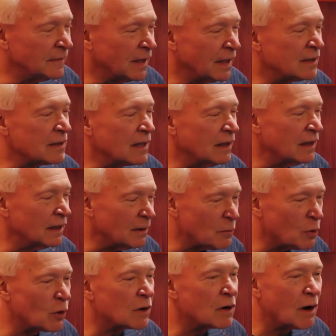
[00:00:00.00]
It's a little
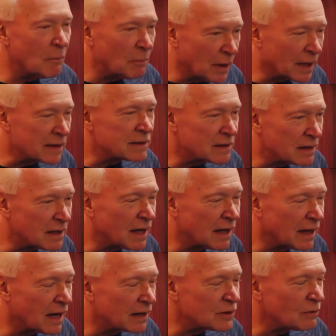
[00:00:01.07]
more complex than
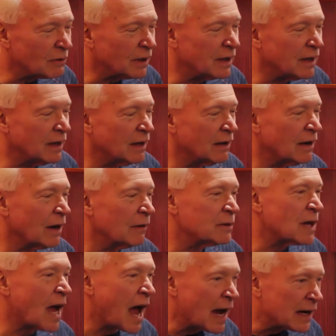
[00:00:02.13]
that, actually. Uh, I
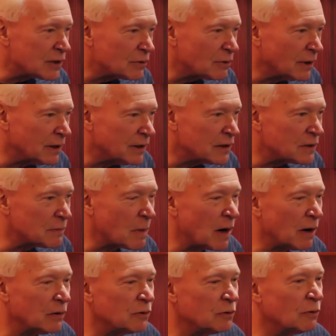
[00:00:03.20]
was actually
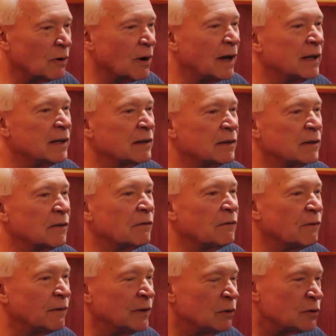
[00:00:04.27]
inspired to write, the,
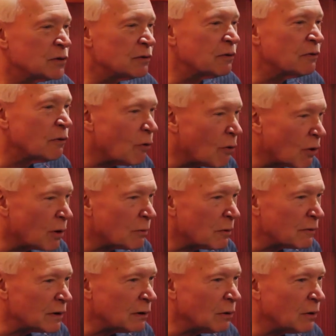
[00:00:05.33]
use the form
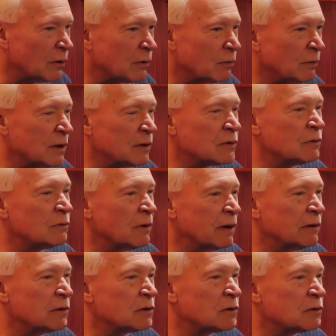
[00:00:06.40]
of The Lord of the Rings to
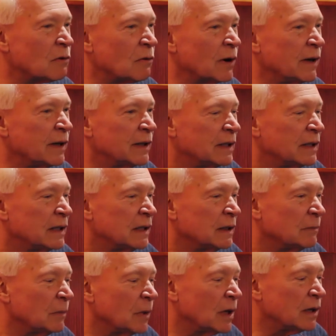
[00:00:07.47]
write the story.
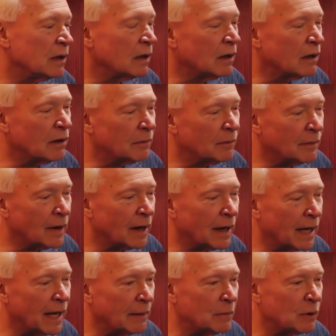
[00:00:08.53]
But uh, I
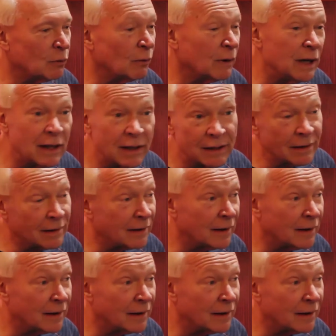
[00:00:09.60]
had been reading,